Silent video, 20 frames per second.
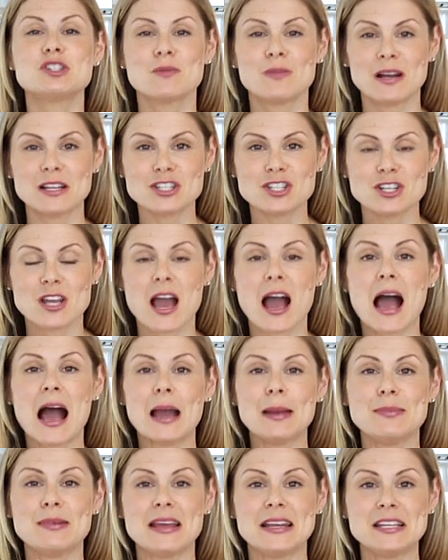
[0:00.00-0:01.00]
so much.
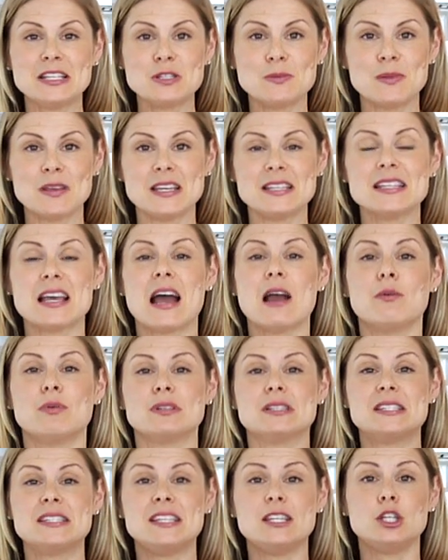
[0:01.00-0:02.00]
I'm Dani Spies. I will
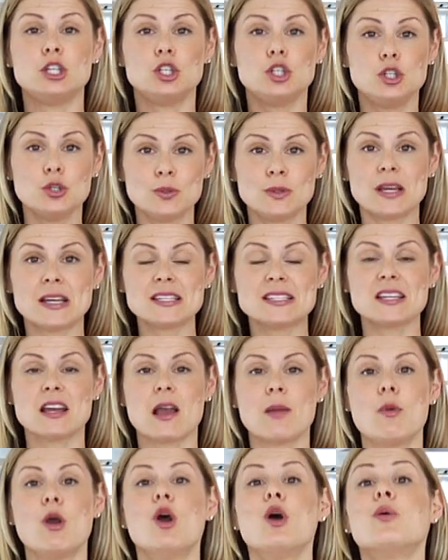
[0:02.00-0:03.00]
see you next
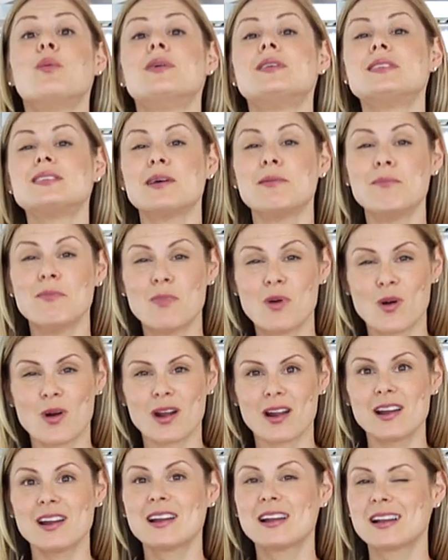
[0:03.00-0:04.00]
time with some
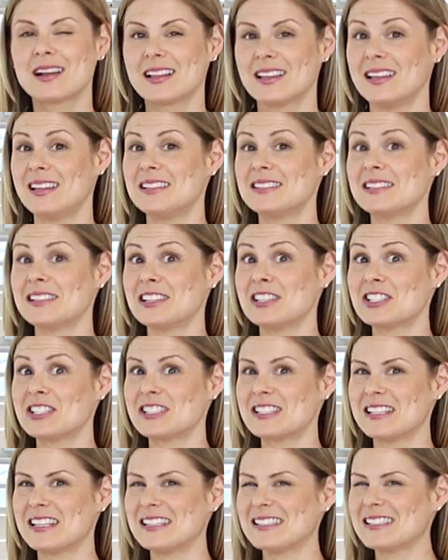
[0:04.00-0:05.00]
more Clean and
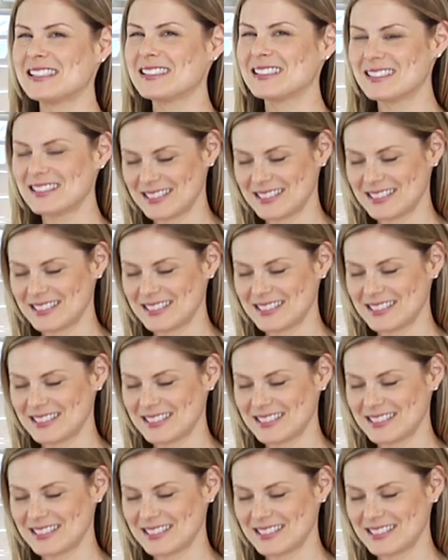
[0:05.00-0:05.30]
Deliciousness